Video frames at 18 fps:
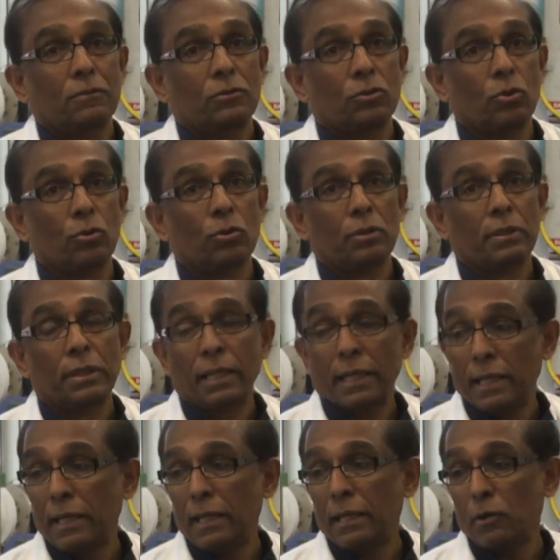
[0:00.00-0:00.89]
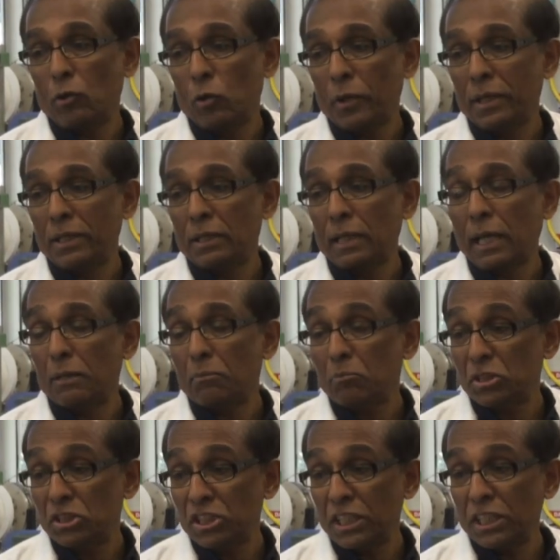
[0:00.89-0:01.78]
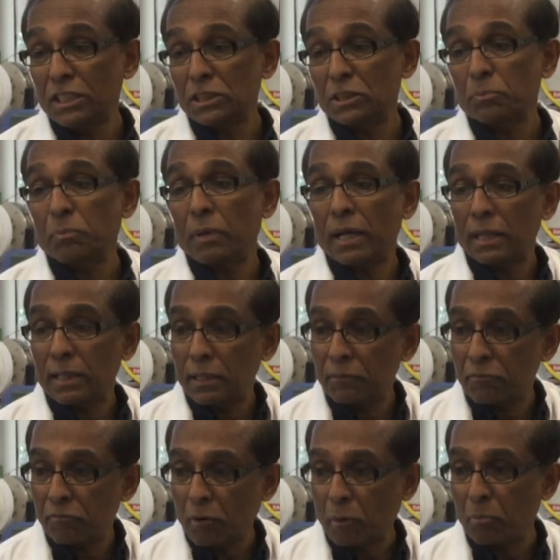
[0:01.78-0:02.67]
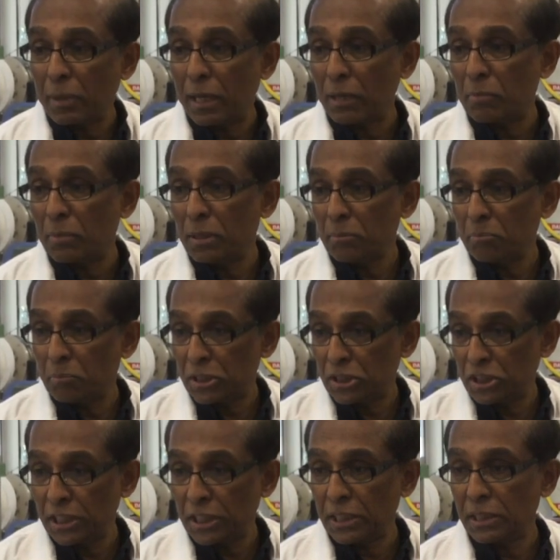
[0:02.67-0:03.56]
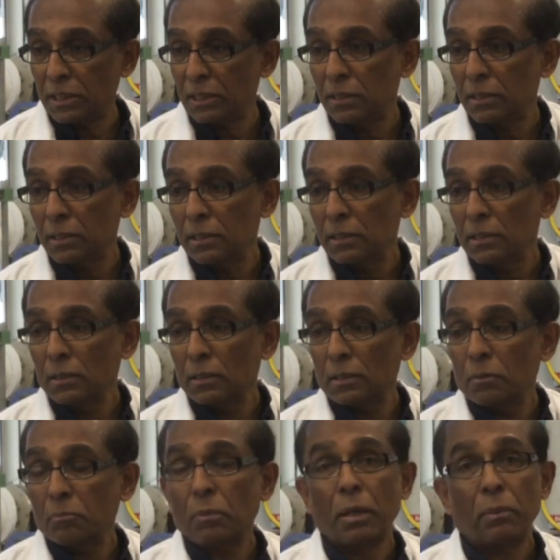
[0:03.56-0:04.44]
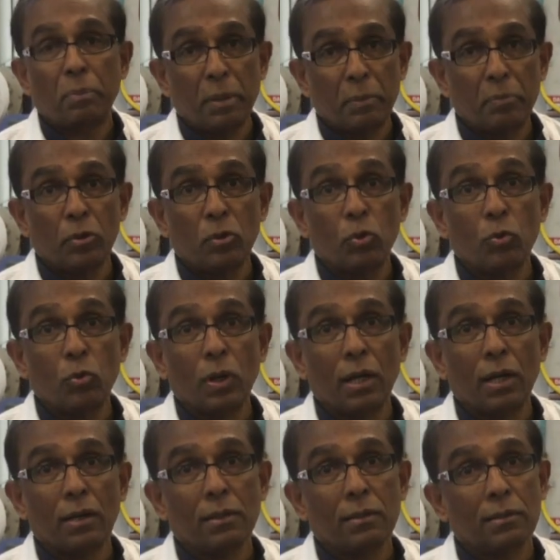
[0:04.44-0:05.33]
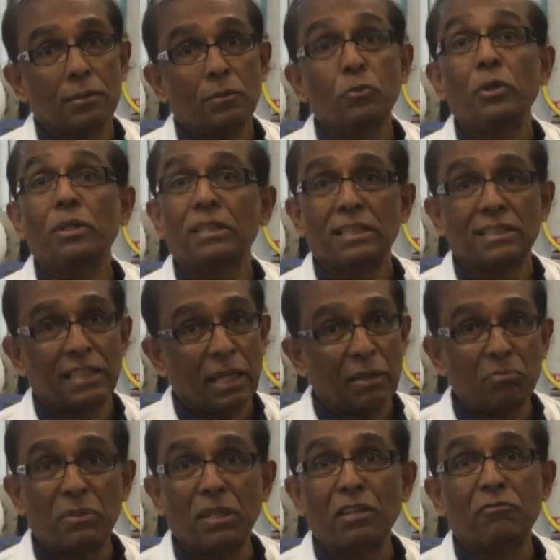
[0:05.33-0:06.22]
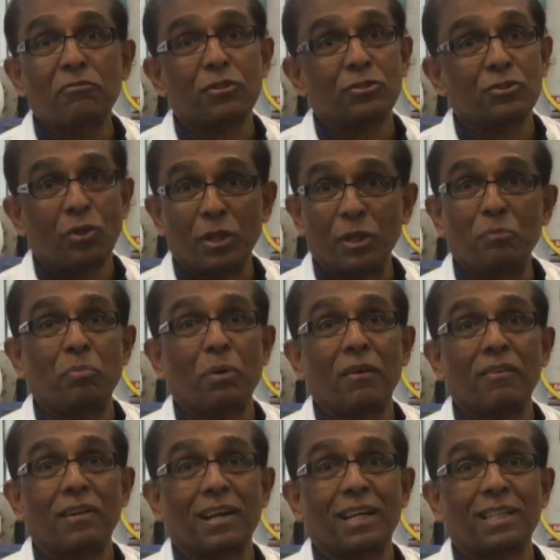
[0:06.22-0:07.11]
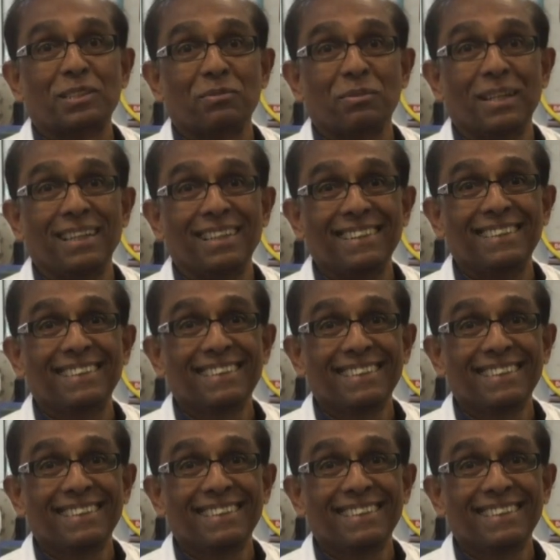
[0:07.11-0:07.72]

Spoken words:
So they know it, and from Melbourne, machined by people who are doing the same thing for solid power as well.